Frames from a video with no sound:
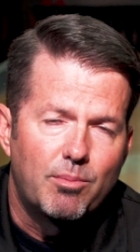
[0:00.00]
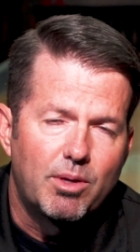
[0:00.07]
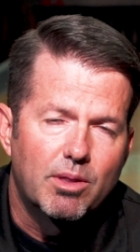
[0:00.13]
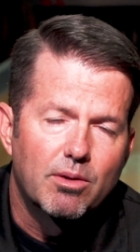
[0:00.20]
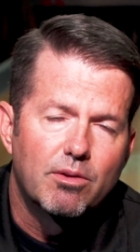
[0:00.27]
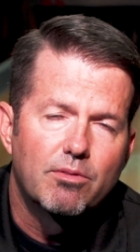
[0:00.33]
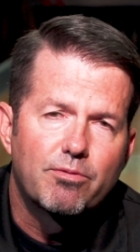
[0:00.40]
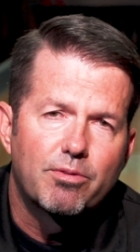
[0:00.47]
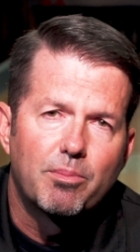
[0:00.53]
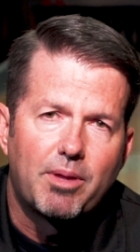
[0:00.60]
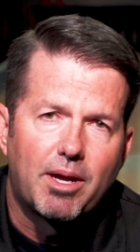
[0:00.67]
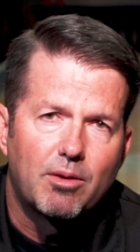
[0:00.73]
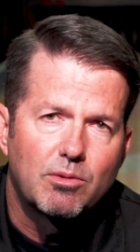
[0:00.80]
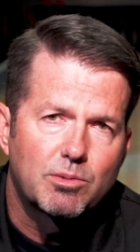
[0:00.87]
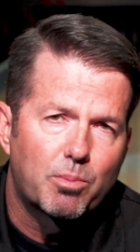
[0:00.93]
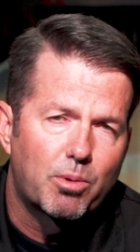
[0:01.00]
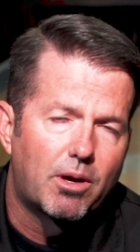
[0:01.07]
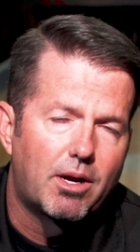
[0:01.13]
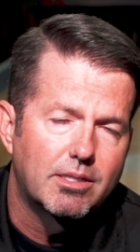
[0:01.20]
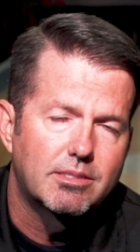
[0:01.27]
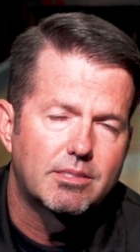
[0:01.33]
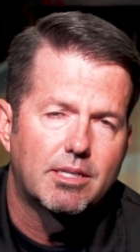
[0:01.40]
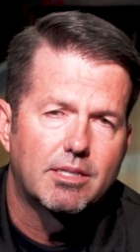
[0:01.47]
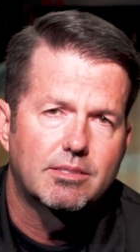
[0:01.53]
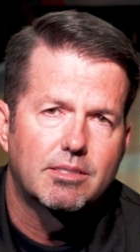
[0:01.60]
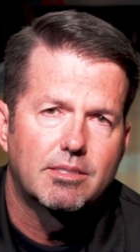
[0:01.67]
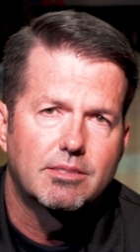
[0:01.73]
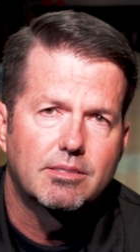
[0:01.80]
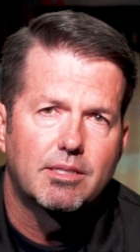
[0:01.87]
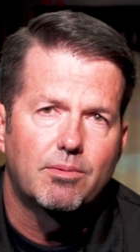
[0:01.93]
And we learned from those
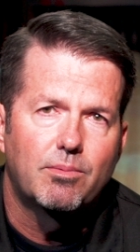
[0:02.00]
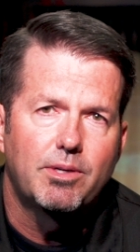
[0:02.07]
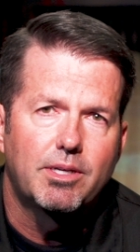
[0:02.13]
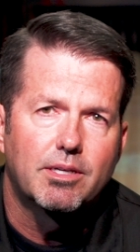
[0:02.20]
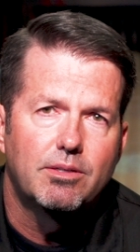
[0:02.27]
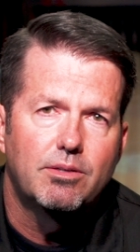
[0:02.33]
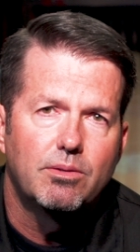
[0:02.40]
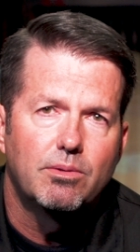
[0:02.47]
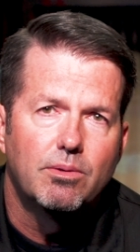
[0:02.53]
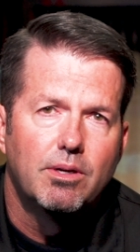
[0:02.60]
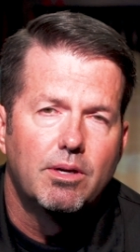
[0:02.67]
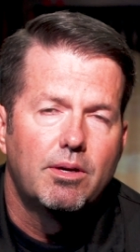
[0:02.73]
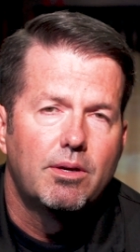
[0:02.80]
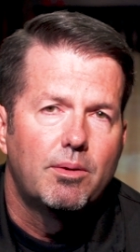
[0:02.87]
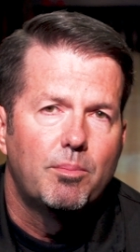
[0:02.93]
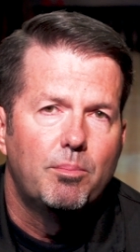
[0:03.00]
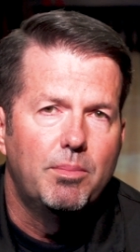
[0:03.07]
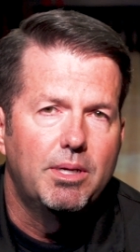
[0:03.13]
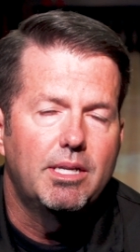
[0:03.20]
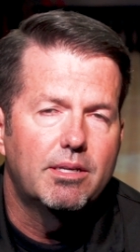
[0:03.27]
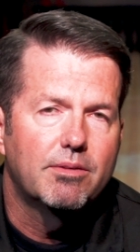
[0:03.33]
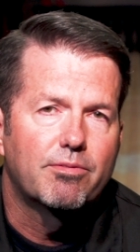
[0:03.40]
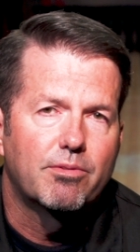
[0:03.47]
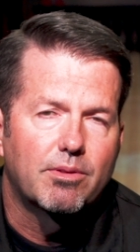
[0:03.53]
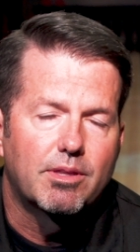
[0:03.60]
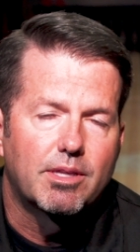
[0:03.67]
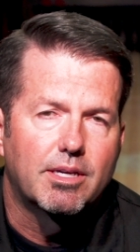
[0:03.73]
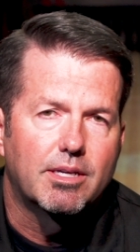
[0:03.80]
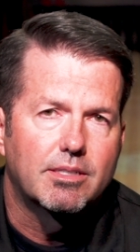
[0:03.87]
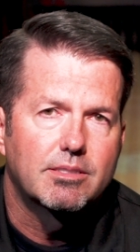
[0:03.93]
processes that we can do many different
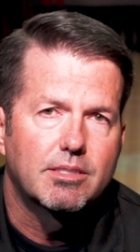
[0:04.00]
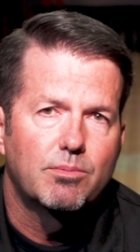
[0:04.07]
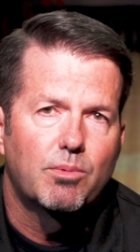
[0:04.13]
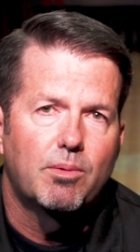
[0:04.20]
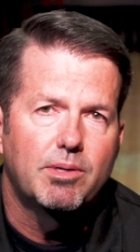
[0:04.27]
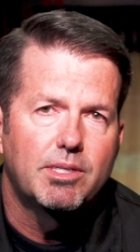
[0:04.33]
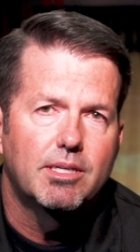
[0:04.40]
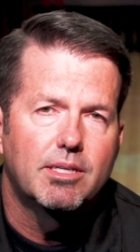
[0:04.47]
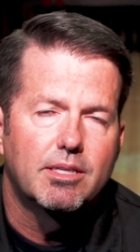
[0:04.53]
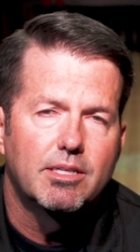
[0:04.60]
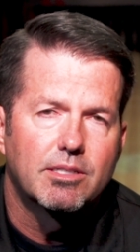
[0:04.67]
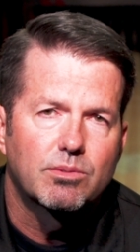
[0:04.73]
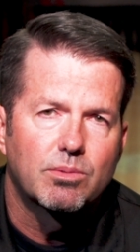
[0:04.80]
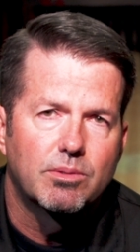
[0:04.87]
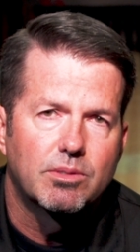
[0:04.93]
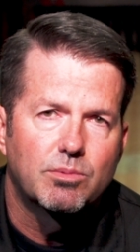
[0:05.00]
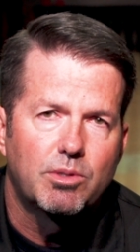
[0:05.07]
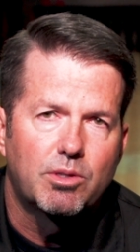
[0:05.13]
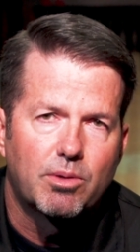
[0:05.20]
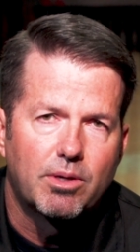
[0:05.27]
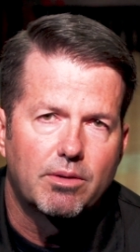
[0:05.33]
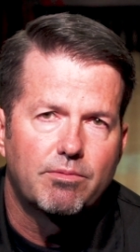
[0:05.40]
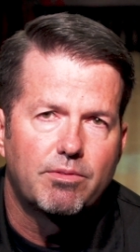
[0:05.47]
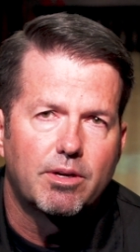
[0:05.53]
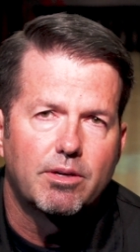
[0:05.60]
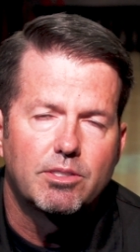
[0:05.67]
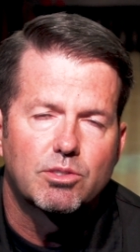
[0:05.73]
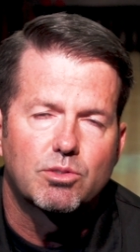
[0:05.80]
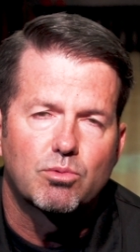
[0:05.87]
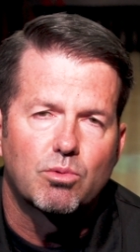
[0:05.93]
things. And what we did in this one is we create a
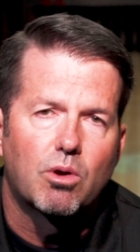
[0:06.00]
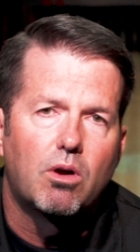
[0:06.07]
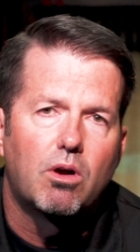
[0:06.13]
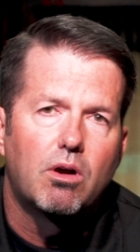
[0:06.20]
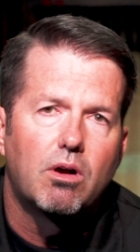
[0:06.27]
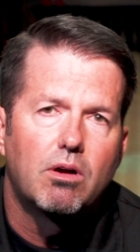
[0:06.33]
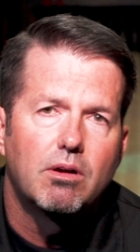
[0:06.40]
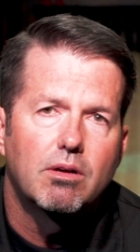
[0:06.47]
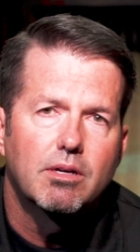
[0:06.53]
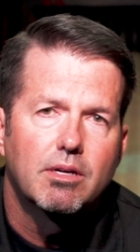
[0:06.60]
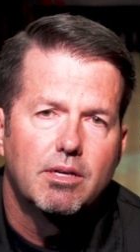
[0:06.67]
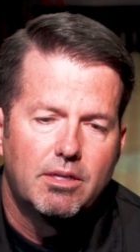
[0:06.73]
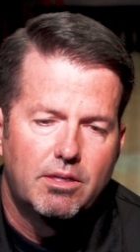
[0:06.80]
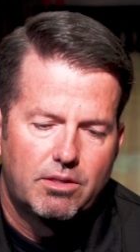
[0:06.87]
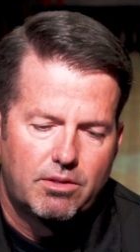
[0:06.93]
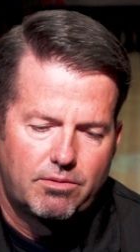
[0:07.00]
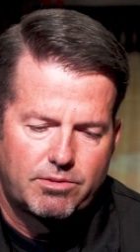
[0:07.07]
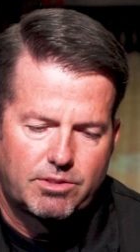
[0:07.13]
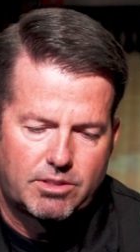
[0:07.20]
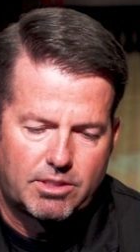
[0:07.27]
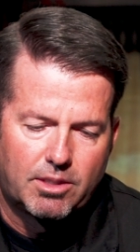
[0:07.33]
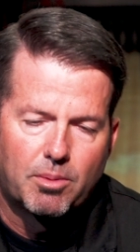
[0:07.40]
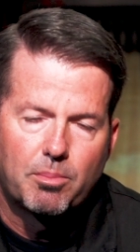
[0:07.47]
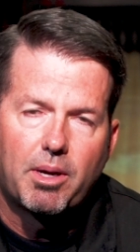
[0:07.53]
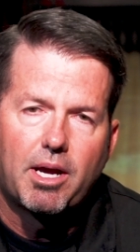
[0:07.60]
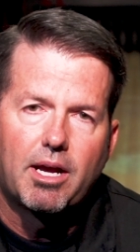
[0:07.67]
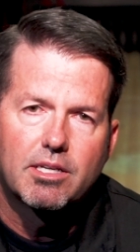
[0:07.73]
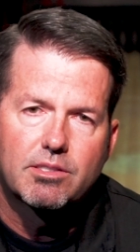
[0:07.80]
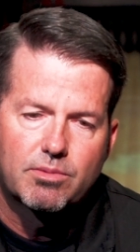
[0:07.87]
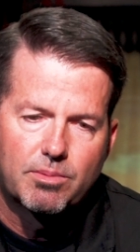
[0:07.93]
very strong center
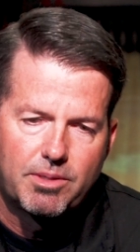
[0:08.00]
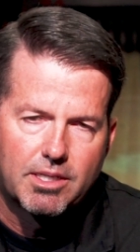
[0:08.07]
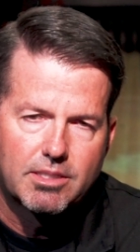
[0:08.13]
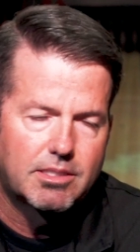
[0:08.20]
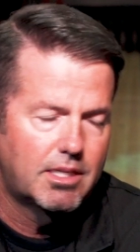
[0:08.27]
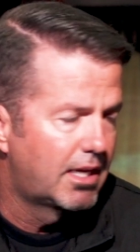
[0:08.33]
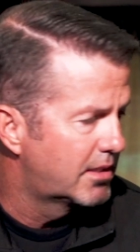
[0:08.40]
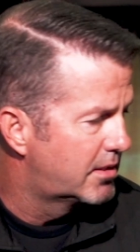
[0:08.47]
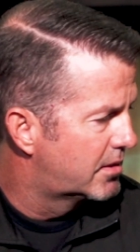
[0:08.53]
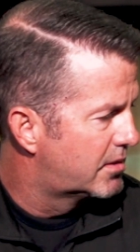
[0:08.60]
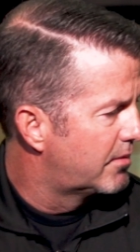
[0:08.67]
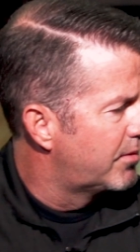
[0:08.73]
mass from the x-axis.